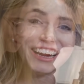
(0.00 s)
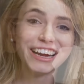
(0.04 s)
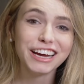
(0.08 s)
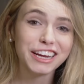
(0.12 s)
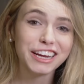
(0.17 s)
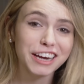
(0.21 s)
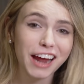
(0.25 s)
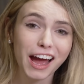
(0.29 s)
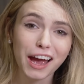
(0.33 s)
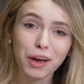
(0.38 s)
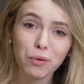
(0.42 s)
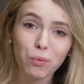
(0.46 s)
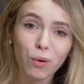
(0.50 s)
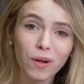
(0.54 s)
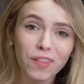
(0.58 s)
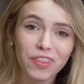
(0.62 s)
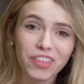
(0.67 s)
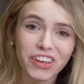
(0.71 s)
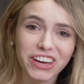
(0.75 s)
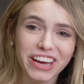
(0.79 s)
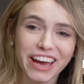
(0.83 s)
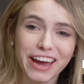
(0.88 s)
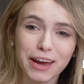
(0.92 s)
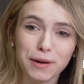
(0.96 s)
And I won
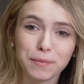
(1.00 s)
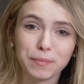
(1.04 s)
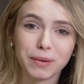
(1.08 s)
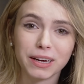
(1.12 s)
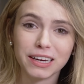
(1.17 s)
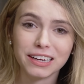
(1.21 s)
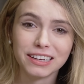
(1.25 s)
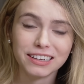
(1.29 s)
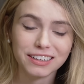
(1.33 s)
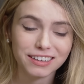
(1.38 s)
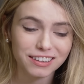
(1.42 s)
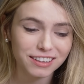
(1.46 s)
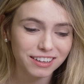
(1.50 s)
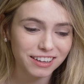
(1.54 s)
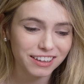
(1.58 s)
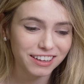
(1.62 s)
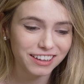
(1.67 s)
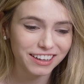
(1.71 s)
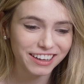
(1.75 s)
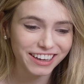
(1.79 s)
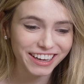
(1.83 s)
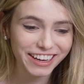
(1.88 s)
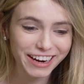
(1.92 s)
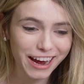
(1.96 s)
the game.
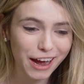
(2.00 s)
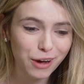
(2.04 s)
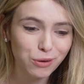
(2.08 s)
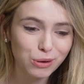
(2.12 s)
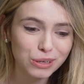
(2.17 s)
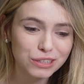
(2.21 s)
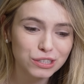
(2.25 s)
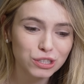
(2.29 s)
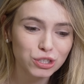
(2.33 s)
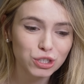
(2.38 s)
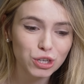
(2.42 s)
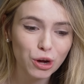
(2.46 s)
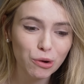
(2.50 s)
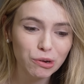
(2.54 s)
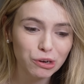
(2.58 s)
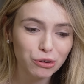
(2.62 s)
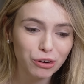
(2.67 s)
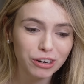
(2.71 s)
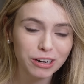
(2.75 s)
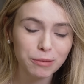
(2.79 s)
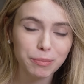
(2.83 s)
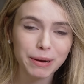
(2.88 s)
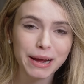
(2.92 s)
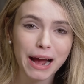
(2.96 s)
And I was so
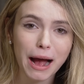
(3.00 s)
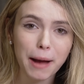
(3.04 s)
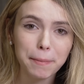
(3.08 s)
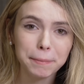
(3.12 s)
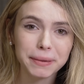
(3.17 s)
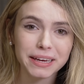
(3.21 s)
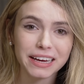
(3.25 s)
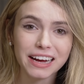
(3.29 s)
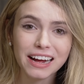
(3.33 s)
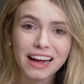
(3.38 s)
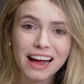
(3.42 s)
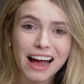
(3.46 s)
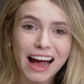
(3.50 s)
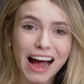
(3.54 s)
incredibly happy.